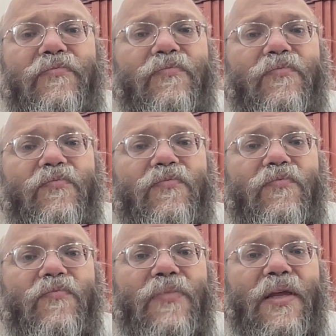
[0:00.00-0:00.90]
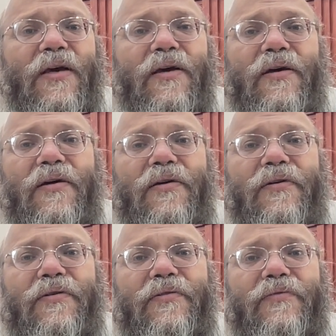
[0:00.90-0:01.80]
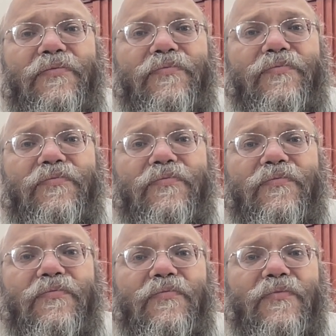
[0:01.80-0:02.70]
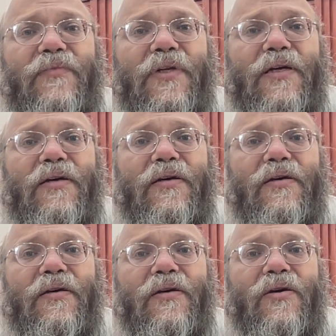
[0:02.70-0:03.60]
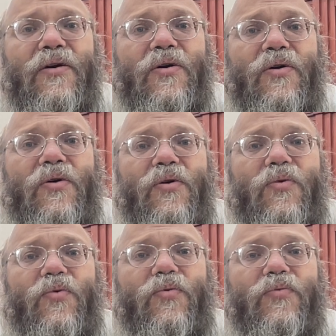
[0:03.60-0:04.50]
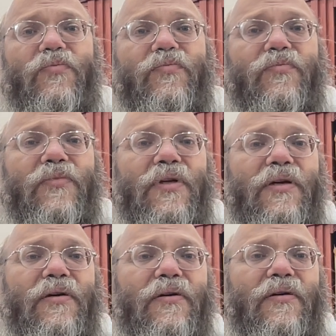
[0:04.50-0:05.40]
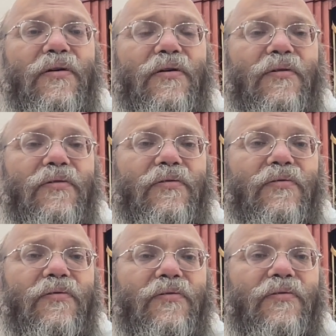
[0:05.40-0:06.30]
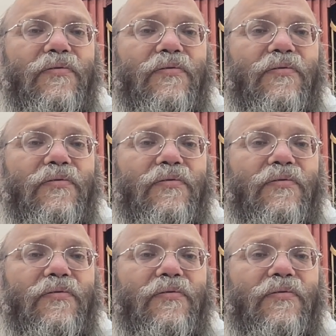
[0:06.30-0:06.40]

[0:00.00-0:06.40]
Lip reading: (silence)